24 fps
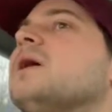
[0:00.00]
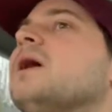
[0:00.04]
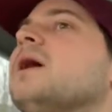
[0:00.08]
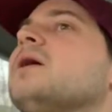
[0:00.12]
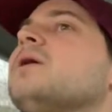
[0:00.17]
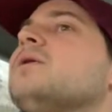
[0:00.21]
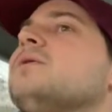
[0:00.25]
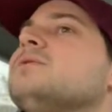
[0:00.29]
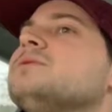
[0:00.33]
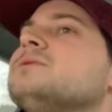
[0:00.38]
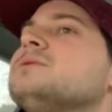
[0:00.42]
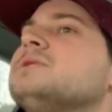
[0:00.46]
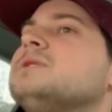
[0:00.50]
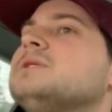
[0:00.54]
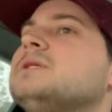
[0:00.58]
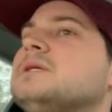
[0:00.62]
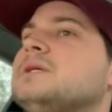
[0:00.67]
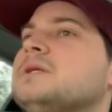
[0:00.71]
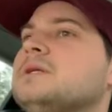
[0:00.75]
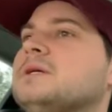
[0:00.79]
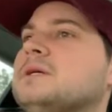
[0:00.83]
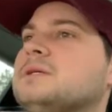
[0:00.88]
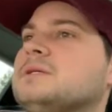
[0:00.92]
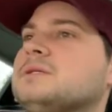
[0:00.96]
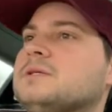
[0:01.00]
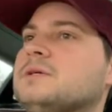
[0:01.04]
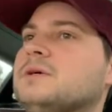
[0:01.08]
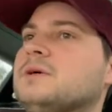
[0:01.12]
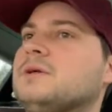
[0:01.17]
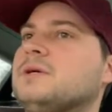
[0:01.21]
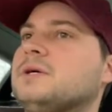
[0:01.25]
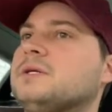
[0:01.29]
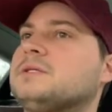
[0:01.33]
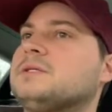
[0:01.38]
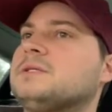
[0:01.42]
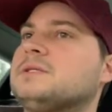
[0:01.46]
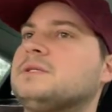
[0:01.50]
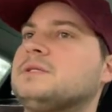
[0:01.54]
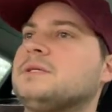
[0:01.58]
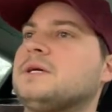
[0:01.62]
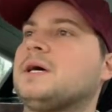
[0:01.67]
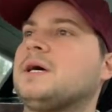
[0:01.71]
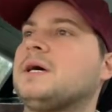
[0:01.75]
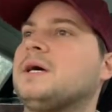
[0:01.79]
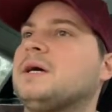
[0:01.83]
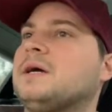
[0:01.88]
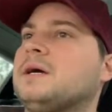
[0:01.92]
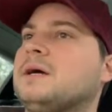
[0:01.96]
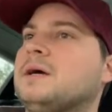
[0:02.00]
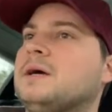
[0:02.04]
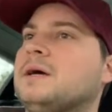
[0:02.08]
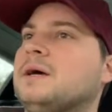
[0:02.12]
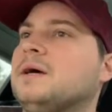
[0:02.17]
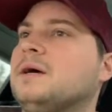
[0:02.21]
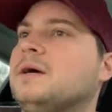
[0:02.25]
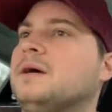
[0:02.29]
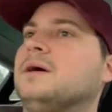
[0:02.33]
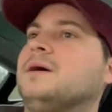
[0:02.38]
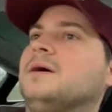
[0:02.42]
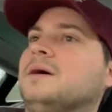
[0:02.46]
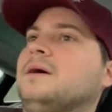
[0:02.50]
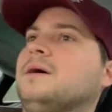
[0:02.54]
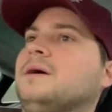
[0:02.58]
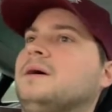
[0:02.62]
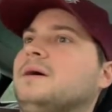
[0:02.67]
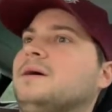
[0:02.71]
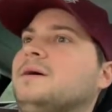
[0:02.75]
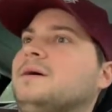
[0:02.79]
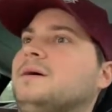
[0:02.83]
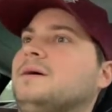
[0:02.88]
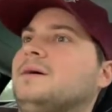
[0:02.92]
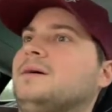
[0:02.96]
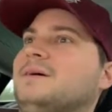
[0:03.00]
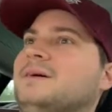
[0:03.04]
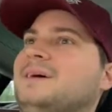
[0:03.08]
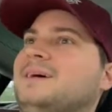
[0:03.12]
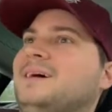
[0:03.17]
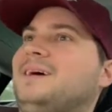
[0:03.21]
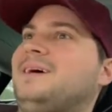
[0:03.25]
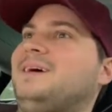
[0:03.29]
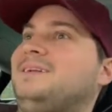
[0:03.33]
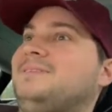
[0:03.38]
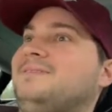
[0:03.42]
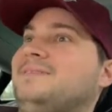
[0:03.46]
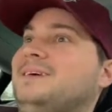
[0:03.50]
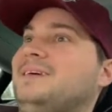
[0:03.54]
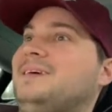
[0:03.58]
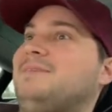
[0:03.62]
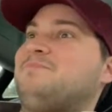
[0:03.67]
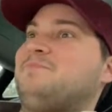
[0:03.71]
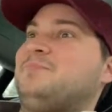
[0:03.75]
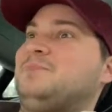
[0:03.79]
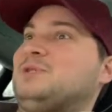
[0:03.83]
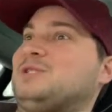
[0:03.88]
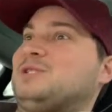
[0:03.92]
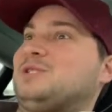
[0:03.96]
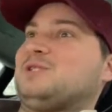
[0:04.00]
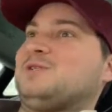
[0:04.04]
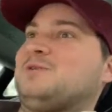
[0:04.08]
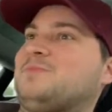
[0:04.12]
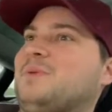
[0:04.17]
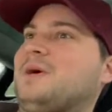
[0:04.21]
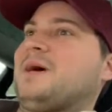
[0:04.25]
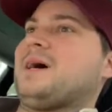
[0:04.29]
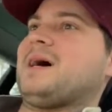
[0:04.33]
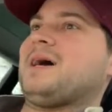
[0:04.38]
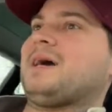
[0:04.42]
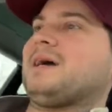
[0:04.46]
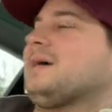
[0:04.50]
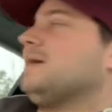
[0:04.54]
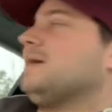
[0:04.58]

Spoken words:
I don't see anything, so let's say it pushes you back.